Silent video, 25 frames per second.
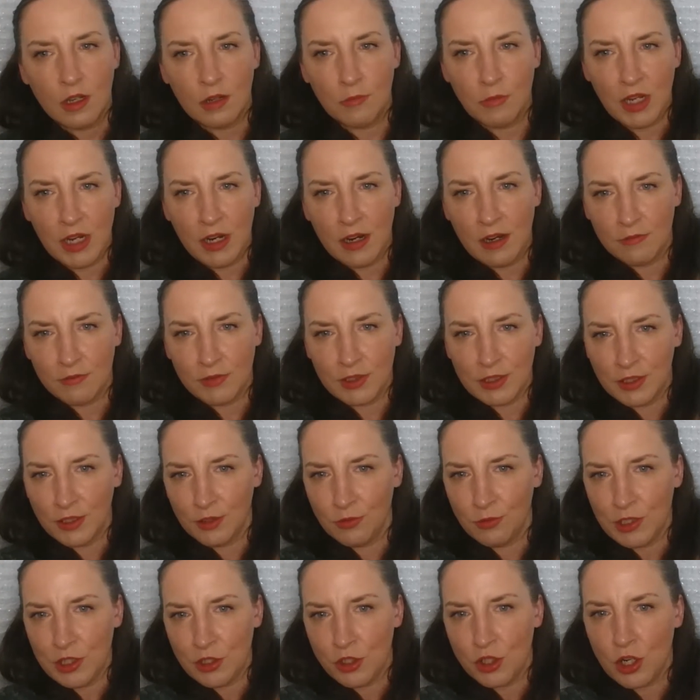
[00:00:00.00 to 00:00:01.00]
May have to
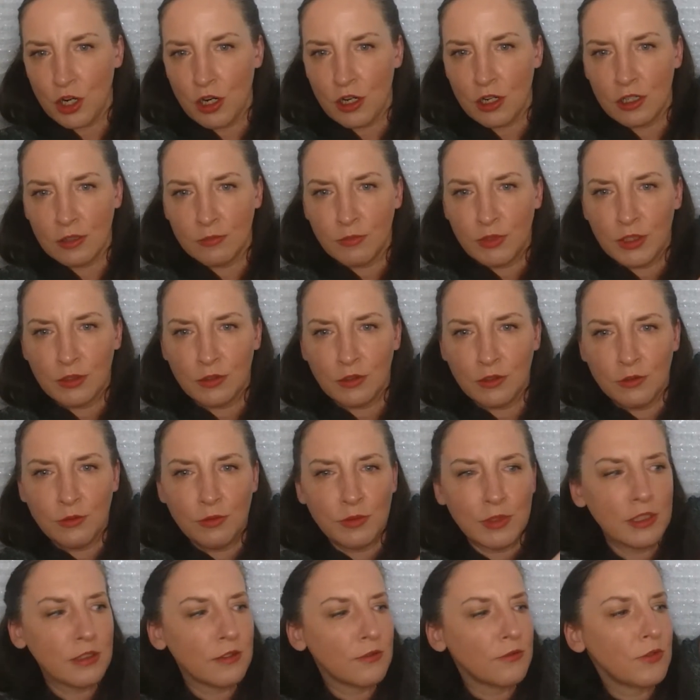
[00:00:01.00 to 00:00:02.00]
switch arms.
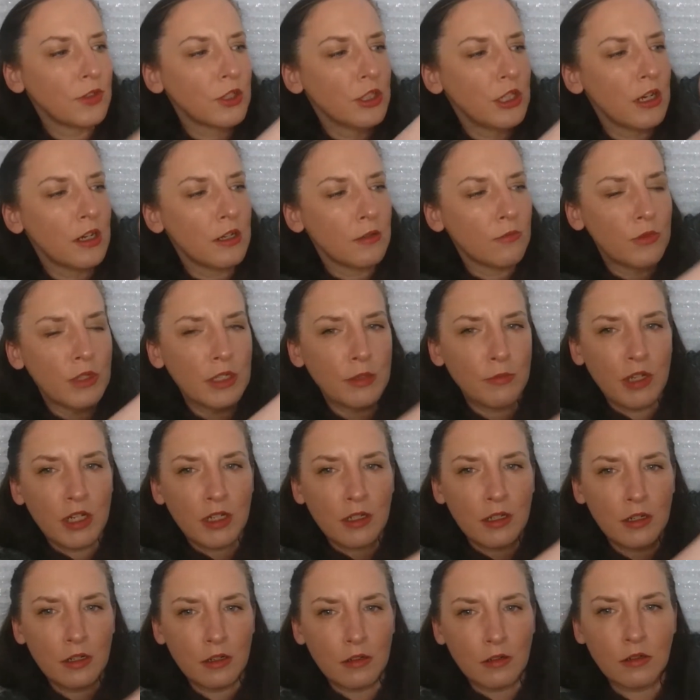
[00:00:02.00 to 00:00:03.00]
Oops, I forgot way
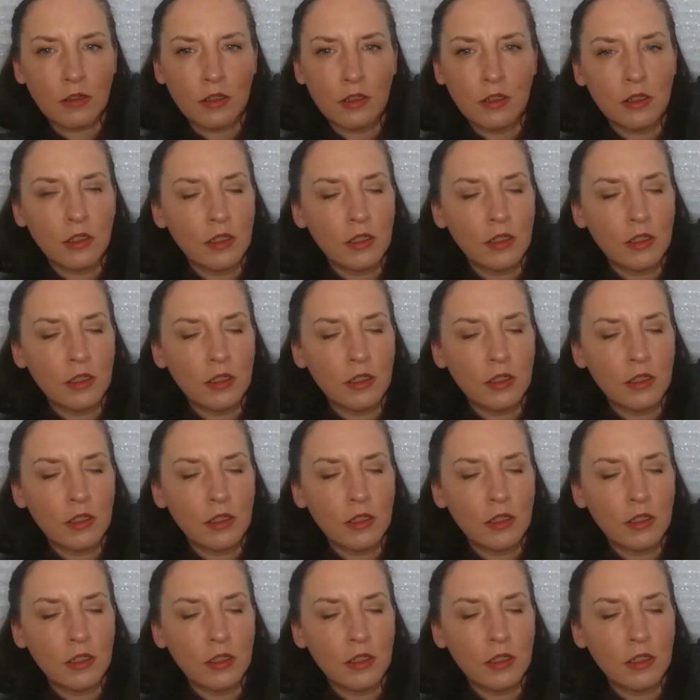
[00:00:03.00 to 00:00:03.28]
back here.